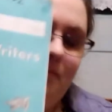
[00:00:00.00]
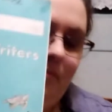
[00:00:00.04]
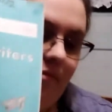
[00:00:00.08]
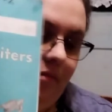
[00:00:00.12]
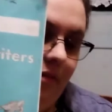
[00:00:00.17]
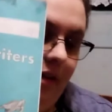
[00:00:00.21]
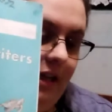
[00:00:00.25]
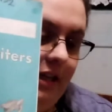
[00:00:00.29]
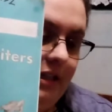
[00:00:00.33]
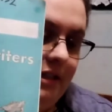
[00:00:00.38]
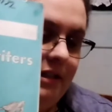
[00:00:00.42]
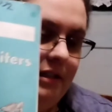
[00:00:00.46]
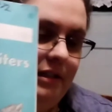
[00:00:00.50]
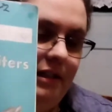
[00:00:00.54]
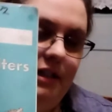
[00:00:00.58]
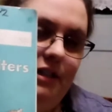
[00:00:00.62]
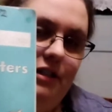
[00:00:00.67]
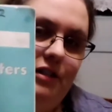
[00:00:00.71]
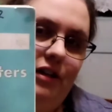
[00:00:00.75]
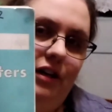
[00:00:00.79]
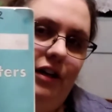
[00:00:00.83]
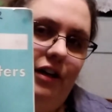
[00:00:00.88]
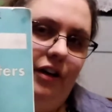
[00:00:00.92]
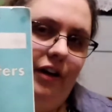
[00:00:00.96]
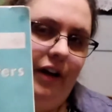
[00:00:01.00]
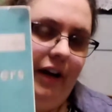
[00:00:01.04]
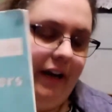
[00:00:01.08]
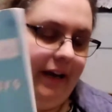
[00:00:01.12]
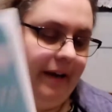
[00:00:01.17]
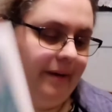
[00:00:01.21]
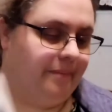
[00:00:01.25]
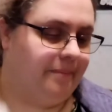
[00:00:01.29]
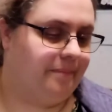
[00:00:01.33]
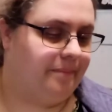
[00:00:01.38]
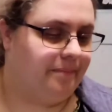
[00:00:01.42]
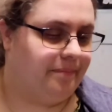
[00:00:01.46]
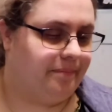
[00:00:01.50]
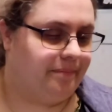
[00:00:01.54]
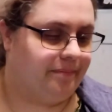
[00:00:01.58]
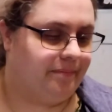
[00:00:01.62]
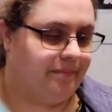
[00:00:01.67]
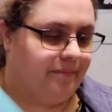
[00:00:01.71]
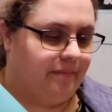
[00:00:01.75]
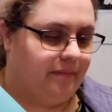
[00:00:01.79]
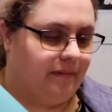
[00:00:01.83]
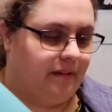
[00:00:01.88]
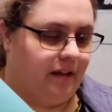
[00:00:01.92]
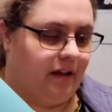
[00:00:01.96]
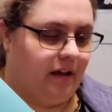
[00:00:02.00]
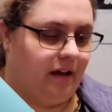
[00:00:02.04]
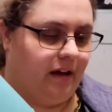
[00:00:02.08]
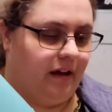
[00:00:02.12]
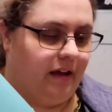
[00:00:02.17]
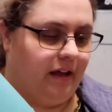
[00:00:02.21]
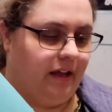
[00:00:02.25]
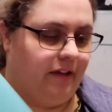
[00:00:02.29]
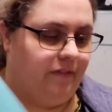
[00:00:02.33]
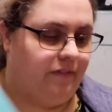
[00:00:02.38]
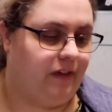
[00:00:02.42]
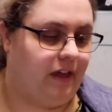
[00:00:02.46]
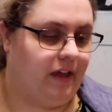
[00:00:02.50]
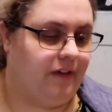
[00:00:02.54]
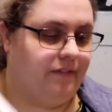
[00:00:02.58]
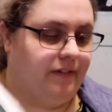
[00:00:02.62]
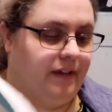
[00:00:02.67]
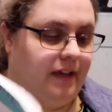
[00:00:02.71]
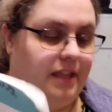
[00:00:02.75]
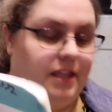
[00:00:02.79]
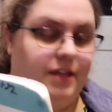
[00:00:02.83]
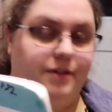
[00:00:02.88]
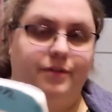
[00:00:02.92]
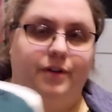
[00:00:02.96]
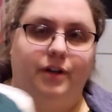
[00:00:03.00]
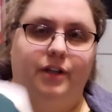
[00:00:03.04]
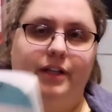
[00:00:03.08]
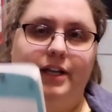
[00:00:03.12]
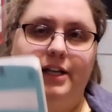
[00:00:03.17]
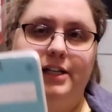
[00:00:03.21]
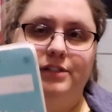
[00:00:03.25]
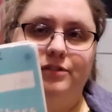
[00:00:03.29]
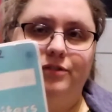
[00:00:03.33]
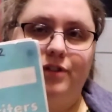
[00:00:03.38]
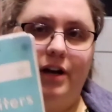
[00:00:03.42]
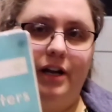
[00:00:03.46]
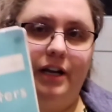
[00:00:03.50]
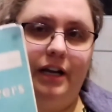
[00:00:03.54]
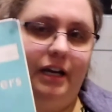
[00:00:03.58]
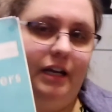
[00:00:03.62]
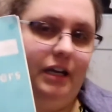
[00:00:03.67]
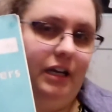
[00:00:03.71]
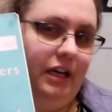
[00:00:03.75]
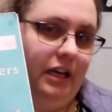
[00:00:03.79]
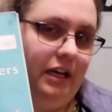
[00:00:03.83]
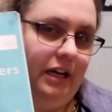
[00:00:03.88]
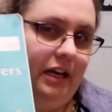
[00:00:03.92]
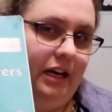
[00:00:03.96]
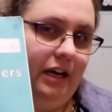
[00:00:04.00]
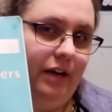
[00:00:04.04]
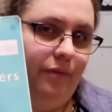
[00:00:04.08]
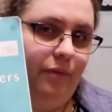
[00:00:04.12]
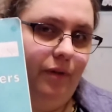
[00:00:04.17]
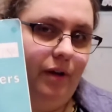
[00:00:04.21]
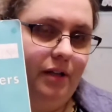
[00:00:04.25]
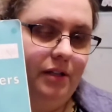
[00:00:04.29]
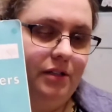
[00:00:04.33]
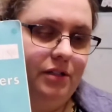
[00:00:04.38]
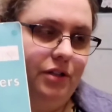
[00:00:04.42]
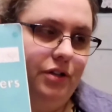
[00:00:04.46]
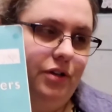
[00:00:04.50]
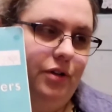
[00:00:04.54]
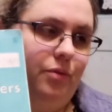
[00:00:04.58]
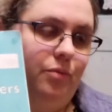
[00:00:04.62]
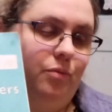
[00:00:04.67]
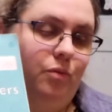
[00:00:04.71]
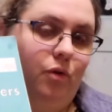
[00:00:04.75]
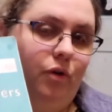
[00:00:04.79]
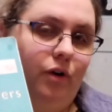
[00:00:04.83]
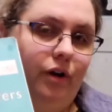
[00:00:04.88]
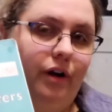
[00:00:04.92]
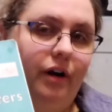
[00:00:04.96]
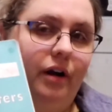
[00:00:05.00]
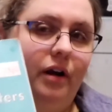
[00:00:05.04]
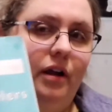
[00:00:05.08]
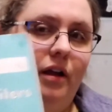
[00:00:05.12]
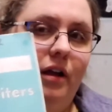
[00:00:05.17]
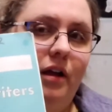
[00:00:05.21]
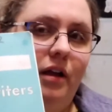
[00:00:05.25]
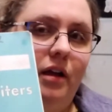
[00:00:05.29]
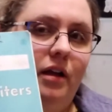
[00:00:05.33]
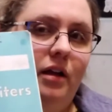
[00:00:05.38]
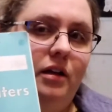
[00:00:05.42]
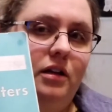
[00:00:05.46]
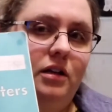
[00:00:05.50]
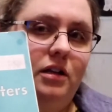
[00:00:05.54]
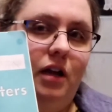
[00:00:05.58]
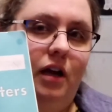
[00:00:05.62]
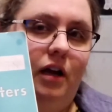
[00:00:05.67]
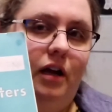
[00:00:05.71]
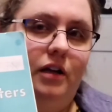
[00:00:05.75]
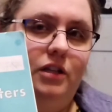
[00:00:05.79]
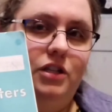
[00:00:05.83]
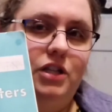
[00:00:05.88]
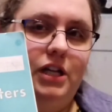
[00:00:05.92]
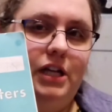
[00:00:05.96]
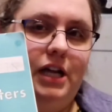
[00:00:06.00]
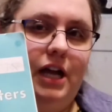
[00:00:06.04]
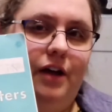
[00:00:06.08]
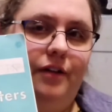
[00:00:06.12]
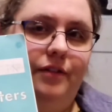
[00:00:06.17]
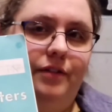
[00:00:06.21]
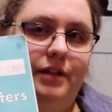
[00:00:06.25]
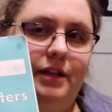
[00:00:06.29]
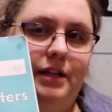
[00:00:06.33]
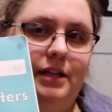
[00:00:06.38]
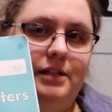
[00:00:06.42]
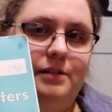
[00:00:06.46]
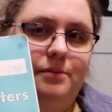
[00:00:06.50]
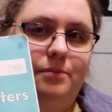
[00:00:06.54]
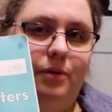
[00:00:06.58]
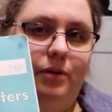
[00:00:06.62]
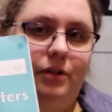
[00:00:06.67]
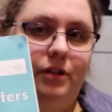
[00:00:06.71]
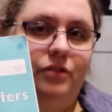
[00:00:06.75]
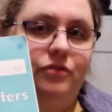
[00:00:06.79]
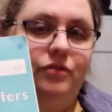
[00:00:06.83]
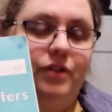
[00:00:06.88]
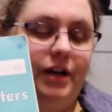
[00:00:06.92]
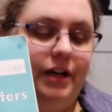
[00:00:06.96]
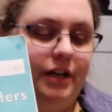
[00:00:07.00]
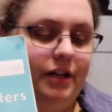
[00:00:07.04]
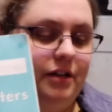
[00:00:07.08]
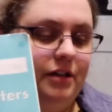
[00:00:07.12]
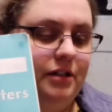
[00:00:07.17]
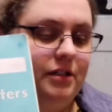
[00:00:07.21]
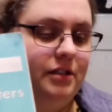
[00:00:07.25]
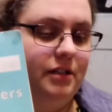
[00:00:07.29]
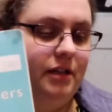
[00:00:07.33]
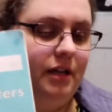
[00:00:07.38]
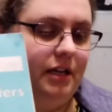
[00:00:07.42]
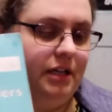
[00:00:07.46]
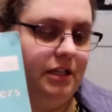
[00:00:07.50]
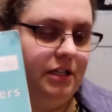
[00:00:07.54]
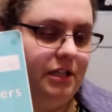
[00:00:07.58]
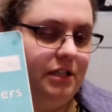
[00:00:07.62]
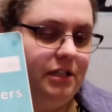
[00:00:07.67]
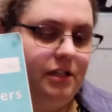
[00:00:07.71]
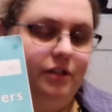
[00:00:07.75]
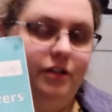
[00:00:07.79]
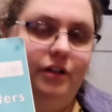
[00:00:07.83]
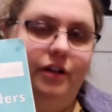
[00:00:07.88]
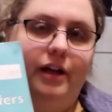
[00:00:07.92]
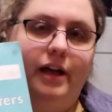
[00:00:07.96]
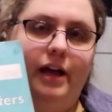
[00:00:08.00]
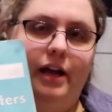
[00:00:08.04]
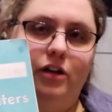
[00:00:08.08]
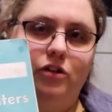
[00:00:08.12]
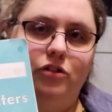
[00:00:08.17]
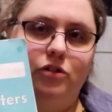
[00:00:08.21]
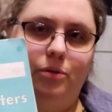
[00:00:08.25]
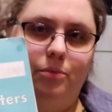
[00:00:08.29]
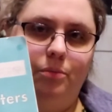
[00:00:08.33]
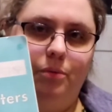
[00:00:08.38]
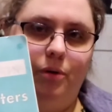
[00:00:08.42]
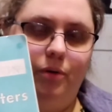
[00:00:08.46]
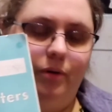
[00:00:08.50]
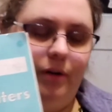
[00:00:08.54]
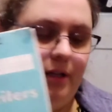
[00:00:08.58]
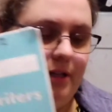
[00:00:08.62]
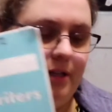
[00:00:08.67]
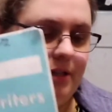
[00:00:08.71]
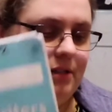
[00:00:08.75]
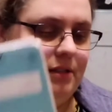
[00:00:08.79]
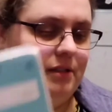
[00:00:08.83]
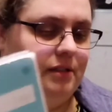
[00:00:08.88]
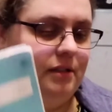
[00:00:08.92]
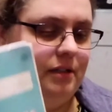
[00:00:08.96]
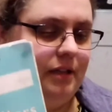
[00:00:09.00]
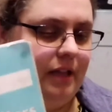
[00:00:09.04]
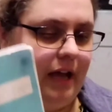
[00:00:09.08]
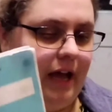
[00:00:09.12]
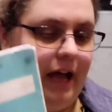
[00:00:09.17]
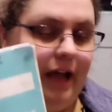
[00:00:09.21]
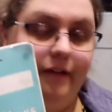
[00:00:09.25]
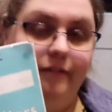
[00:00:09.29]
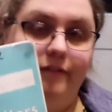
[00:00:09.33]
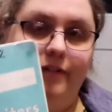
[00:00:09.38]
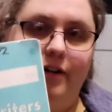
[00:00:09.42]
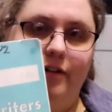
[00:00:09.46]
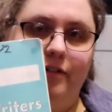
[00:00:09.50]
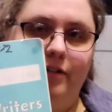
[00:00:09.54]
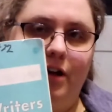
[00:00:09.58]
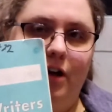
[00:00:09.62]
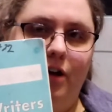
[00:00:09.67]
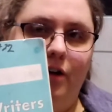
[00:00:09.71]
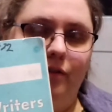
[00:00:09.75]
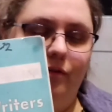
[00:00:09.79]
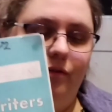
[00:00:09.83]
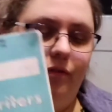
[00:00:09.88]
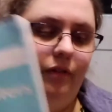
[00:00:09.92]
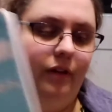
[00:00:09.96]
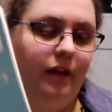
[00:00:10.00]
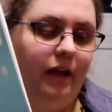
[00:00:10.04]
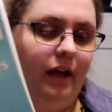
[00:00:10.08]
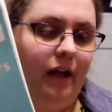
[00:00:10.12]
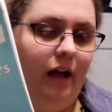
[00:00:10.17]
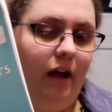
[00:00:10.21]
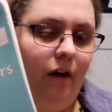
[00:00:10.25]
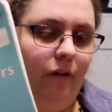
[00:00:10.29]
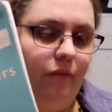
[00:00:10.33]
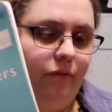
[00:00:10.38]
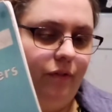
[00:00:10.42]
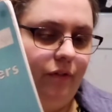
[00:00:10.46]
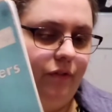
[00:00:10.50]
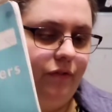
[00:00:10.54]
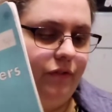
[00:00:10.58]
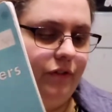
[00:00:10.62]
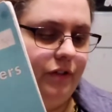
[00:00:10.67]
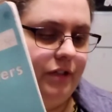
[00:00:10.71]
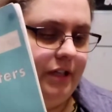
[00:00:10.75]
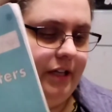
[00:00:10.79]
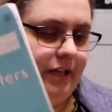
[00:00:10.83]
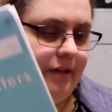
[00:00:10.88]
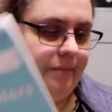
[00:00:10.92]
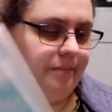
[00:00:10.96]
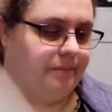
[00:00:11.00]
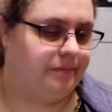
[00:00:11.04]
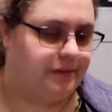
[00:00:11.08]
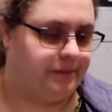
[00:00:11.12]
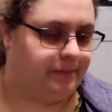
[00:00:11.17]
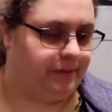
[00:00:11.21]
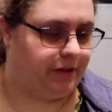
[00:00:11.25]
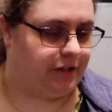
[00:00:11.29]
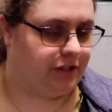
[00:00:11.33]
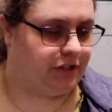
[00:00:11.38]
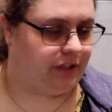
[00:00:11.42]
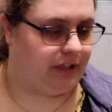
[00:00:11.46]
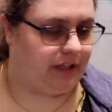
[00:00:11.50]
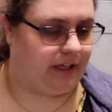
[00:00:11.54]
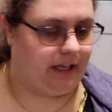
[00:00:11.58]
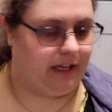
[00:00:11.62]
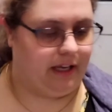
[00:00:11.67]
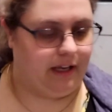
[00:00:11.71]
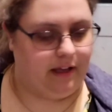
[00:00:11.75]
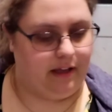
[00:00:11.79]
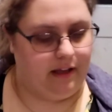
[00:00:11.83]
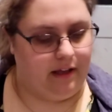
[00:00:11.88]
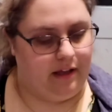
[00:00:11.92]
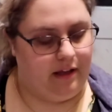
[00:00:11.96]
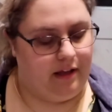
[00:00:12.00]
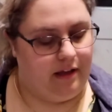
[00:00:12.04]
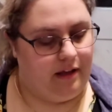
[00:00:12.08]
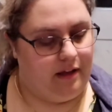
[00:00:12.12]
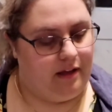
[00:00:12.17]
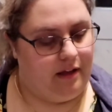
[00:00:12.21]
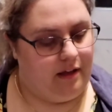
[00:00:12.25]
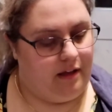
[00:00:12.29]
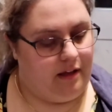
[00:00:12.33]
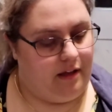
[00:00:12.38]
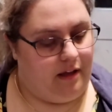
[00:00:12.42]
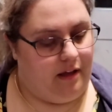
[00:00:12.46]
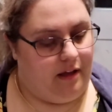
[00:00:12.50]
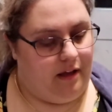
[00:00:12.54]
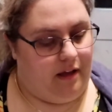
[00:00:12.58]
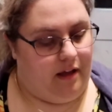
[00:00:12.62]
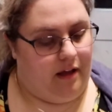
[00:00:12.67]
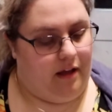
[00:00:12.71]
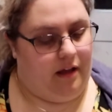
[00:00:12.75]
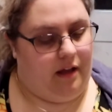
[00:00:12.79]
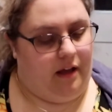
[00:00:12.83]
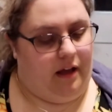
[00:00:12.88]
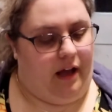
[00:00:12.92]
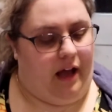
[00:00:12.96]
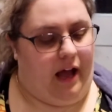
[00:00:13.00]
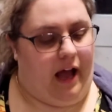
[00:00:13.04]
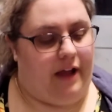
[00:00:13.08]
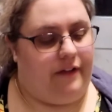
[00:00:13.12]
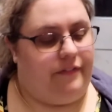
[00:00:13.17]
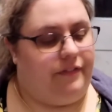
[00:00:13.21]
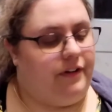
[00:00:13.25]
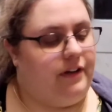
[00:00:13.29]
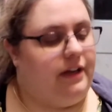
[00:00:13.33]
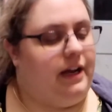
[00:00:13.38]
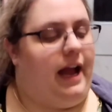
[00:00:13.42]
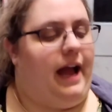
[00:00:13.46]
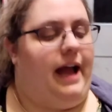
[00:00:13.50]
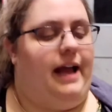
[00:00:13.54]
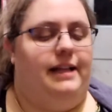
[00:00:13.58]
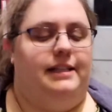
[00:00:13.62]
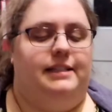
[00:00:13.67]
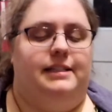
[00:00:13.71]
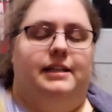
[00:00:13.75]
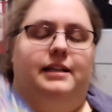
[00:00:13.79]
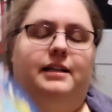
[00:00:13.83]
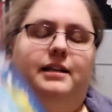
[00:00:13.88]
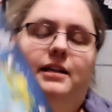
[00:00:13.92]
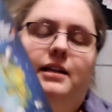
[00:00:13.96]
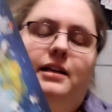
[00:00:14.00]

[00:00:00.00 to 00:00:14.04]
these are great. If you have a kid that really likes writing and he wants to do more, check out these building writers. It's just a little extra bonus that I found helpful for Tim, especially. I forgot